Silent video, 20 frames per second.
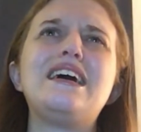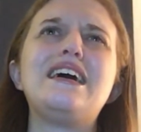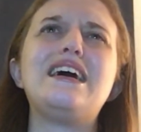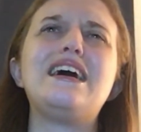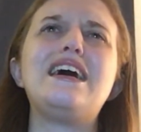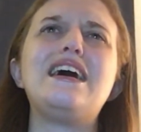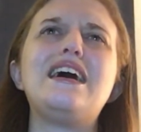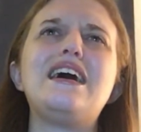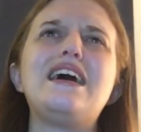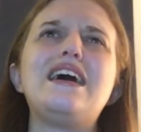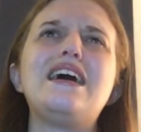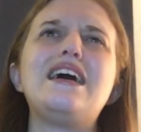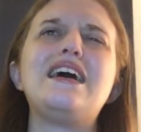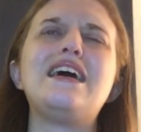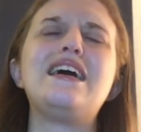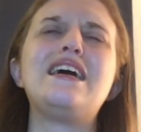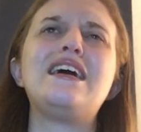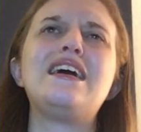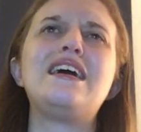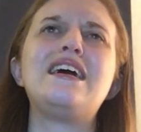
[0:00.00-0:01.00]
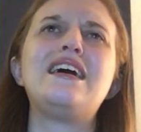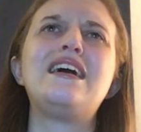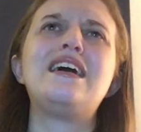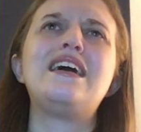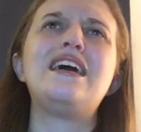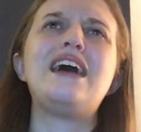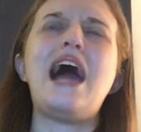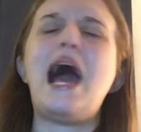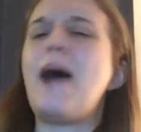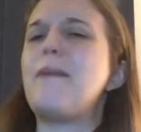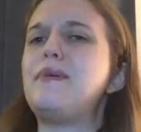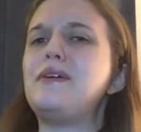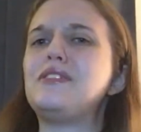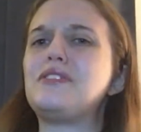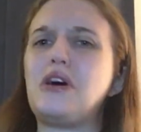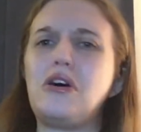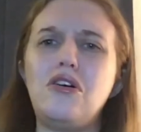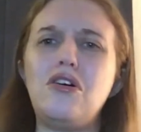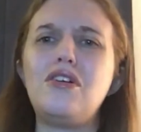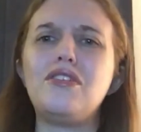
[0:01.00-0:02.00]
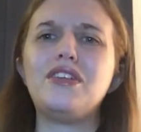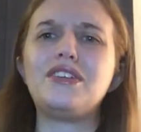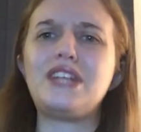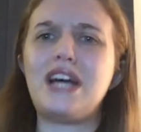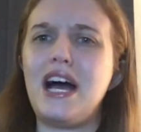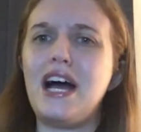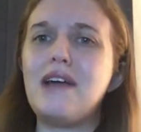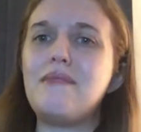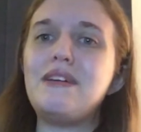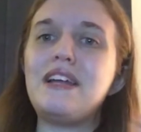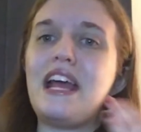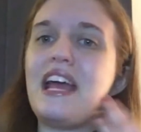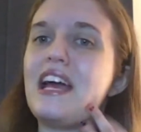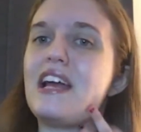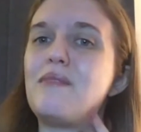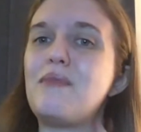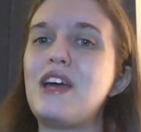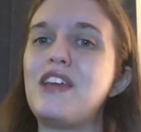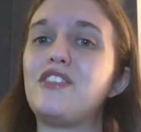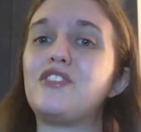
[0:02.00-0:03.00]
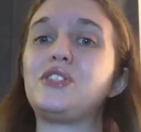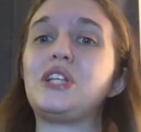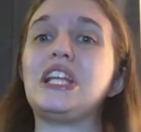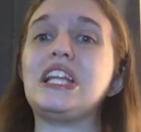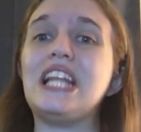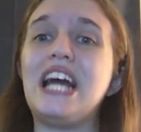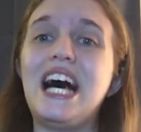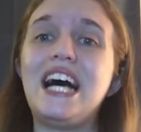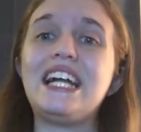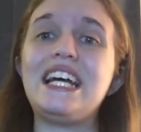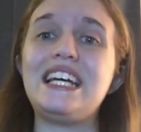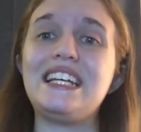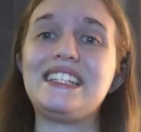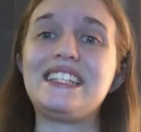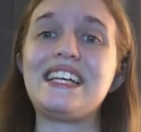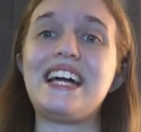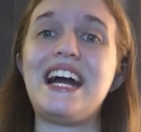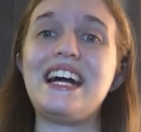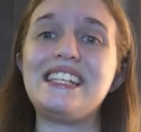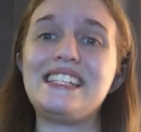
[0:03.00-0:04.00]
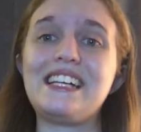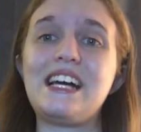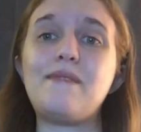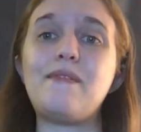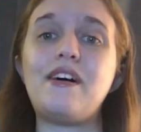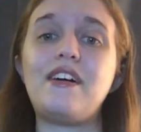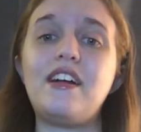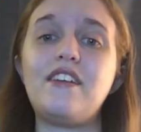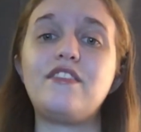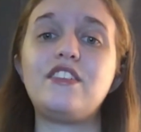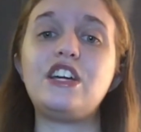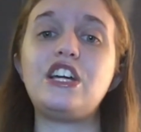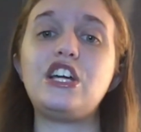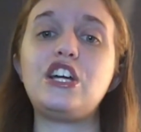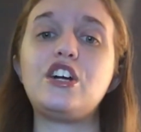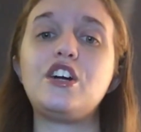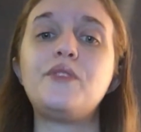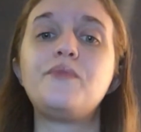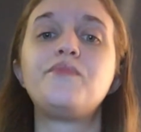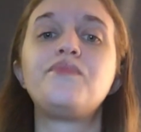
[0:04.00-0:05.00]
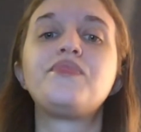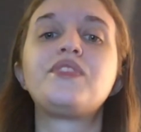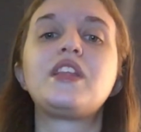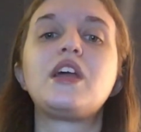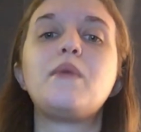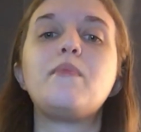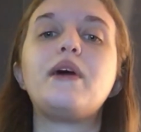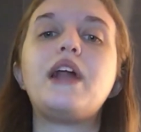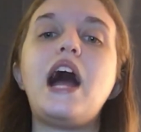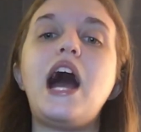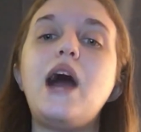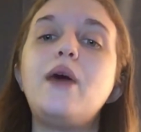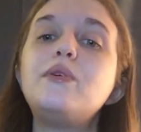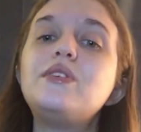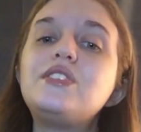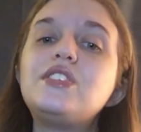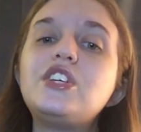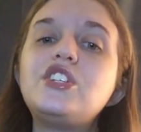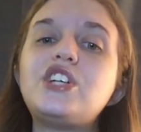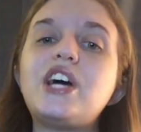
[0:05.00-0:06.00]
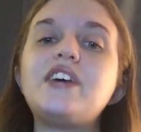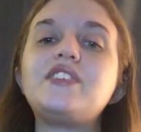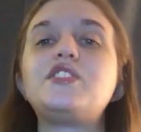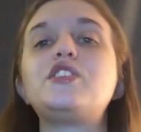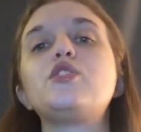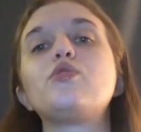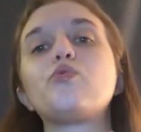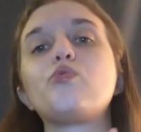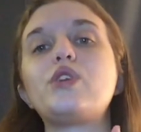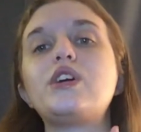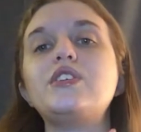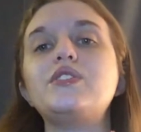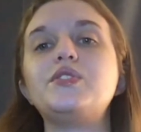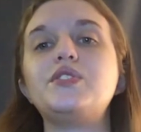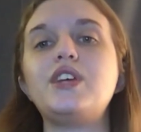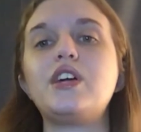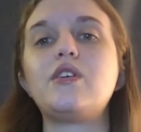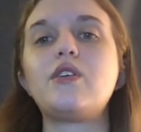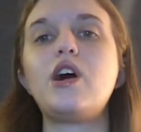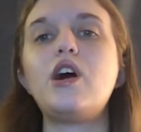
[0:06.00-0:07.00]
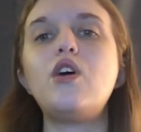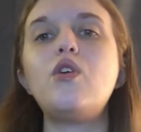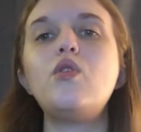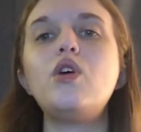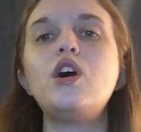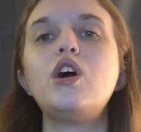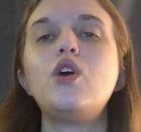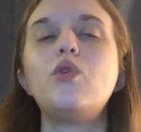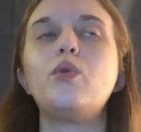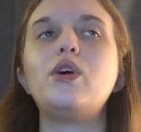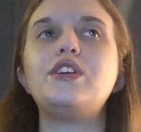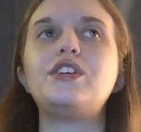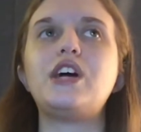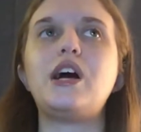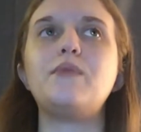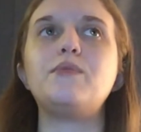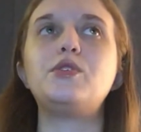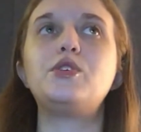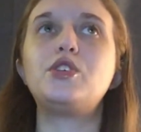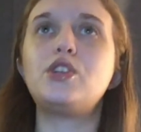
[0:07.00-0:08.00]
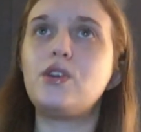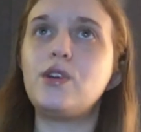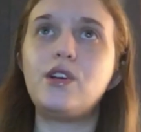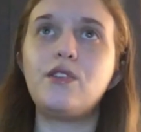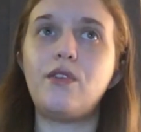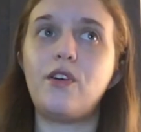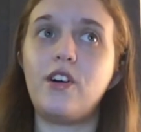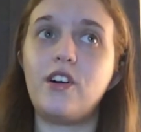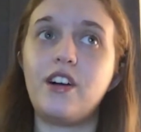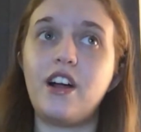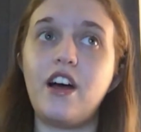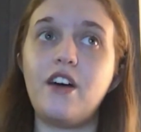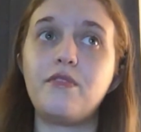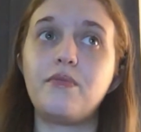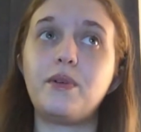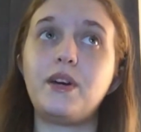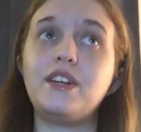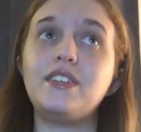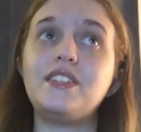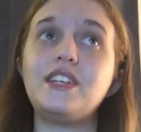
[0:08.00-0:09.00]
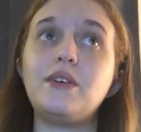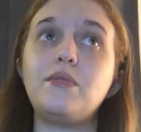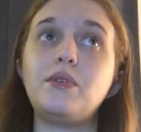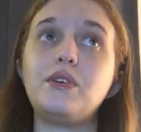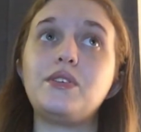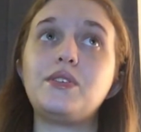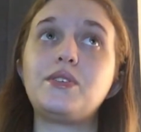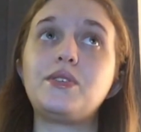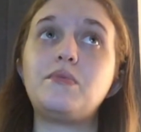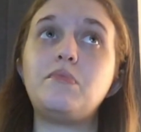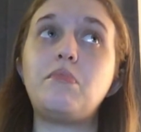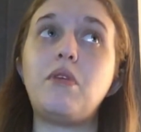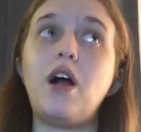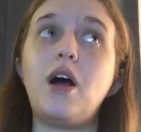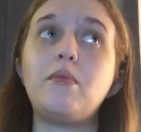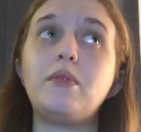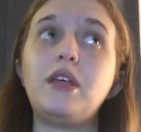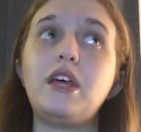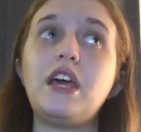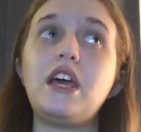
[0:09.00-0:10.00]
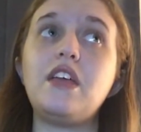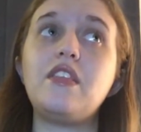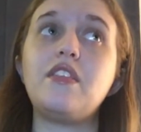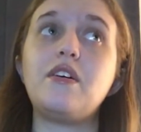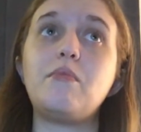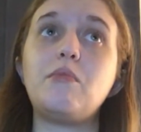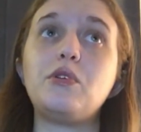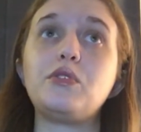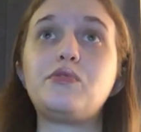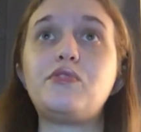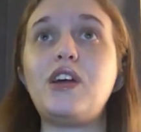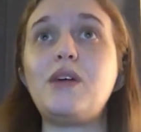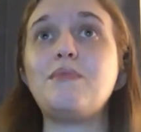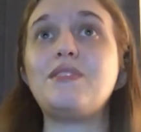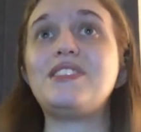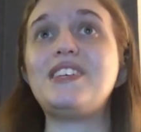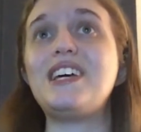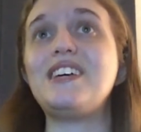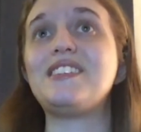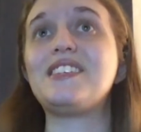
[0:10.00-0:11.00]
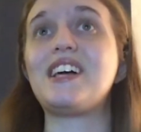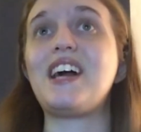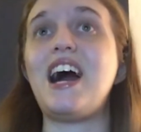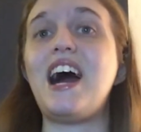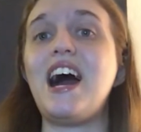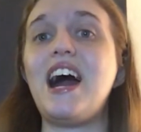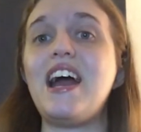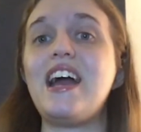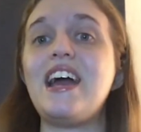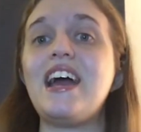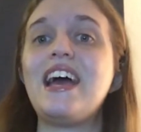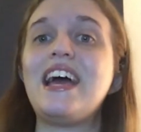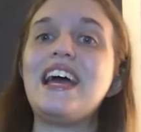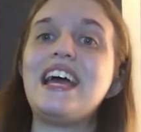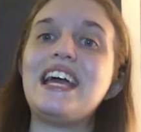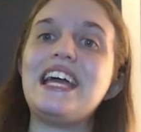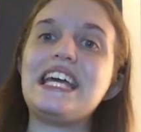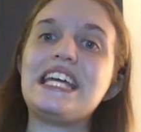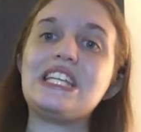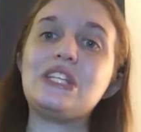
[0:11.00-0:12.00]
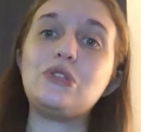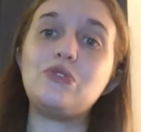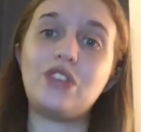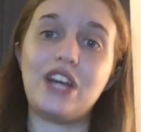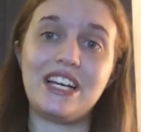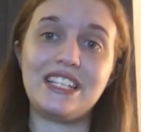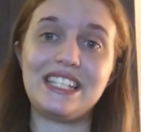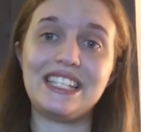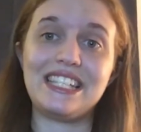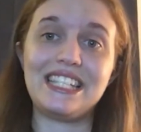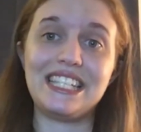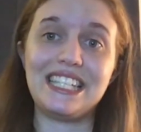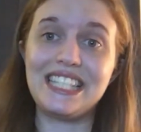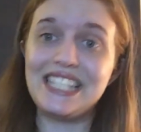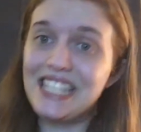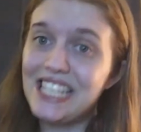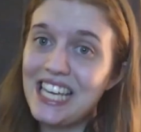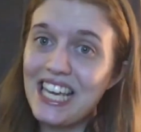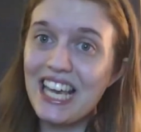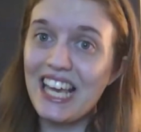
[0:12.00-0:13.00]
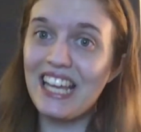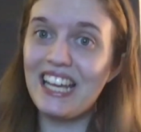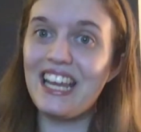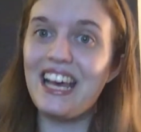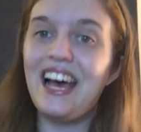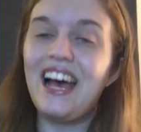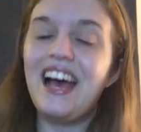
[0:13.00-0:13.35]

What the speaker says: happens all the time in anime. There's a lot of isekais that come out every year. But I would suggest ReZero, which I'm sure you've heard of because it was probably the most famous isekai in 2016.